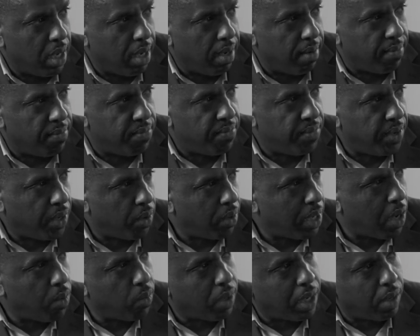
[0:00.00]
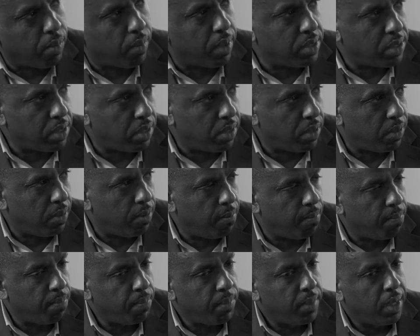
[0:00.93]
of figuring out what I wanted to
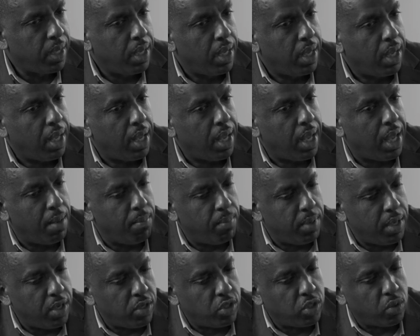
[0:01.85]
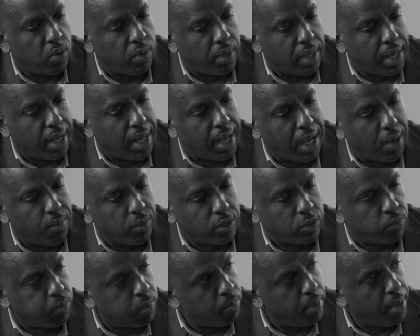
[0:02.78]
do and being sure that I
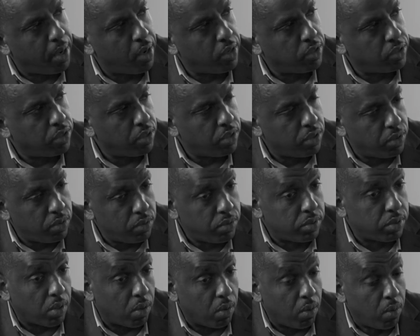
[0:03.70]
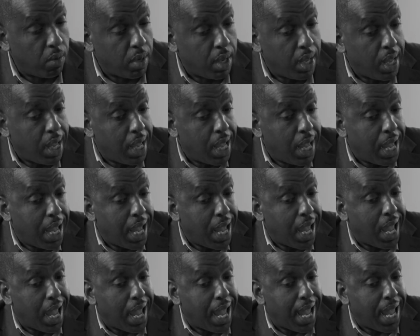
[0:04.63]
was prepared to do so.
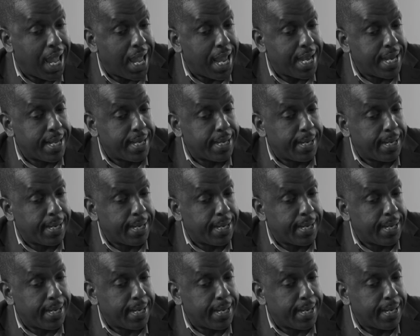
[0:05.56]
And